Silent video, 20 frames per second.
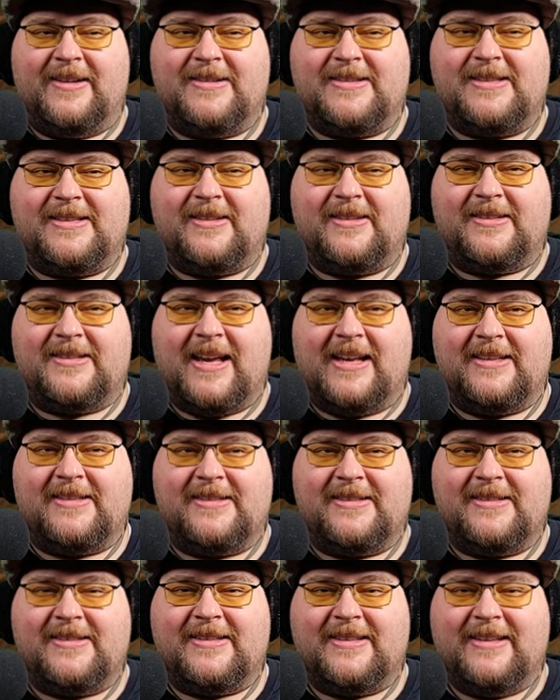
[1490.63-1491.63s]
Steel
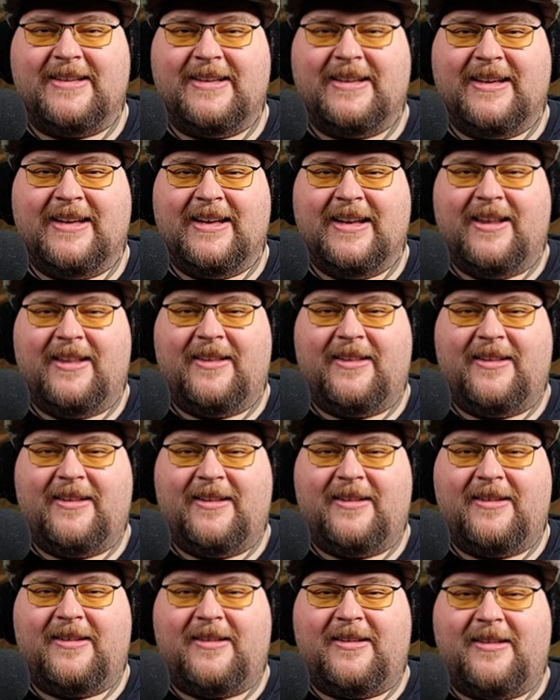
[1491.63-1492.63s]
Titans.
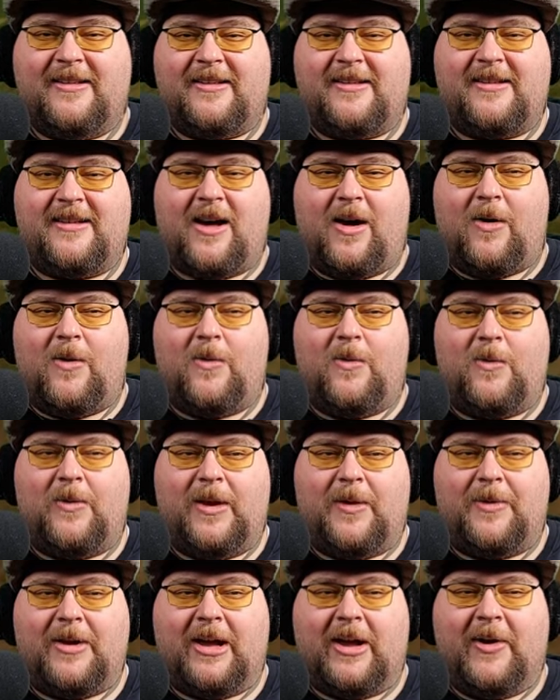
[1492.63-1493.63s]
Go,
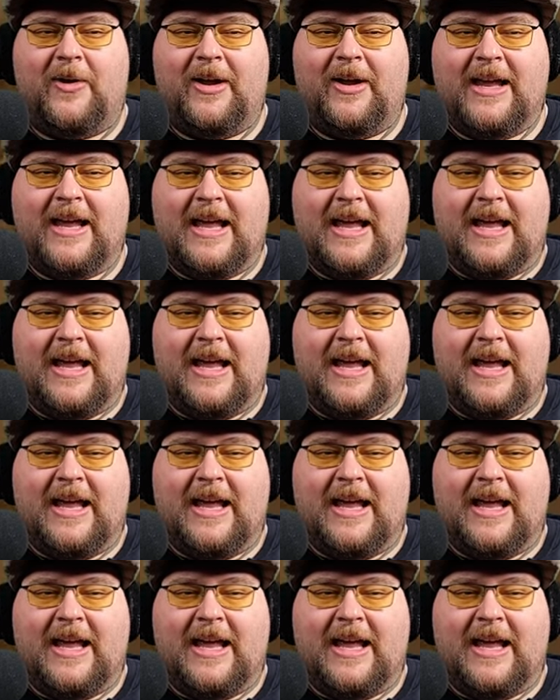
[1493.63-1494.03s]
there we go.